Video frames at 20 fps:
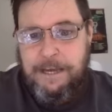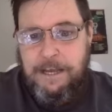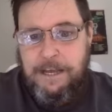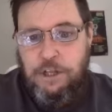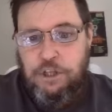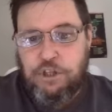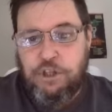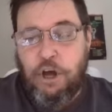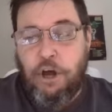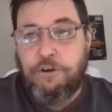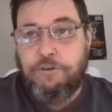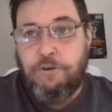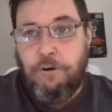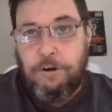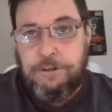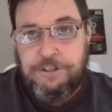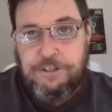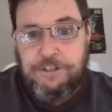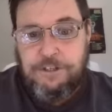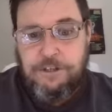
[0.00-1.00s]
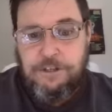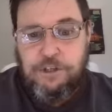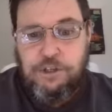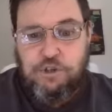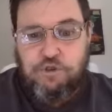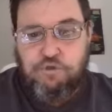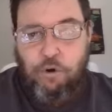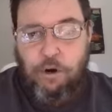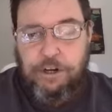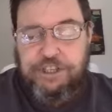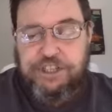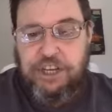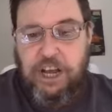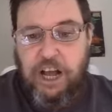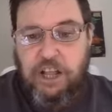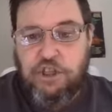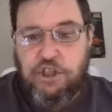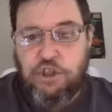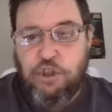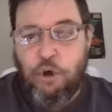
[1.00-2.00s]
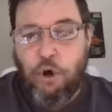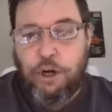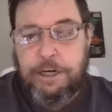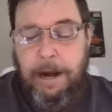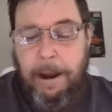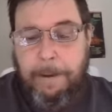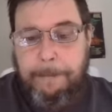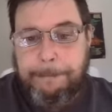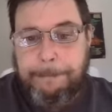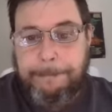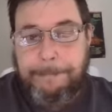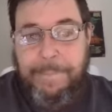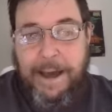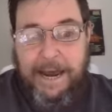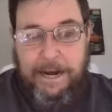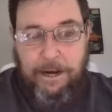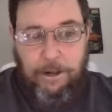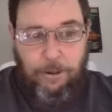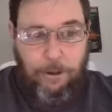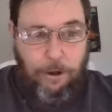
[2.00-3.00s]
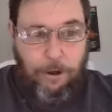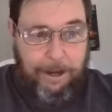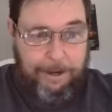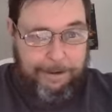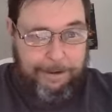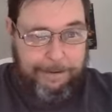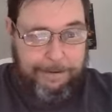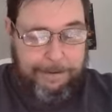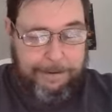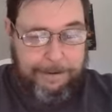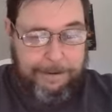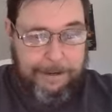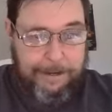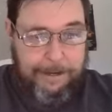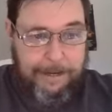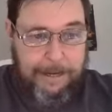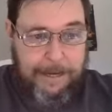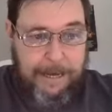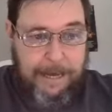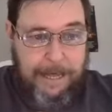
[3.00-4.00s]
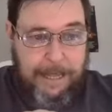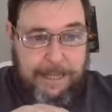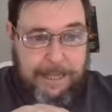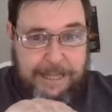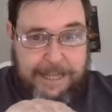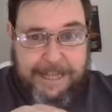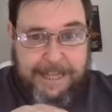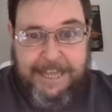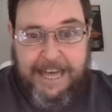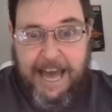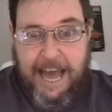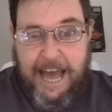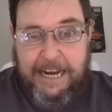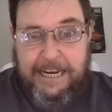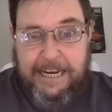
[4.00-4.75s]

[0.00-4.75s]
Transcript: No grots. Grots are not battle line. That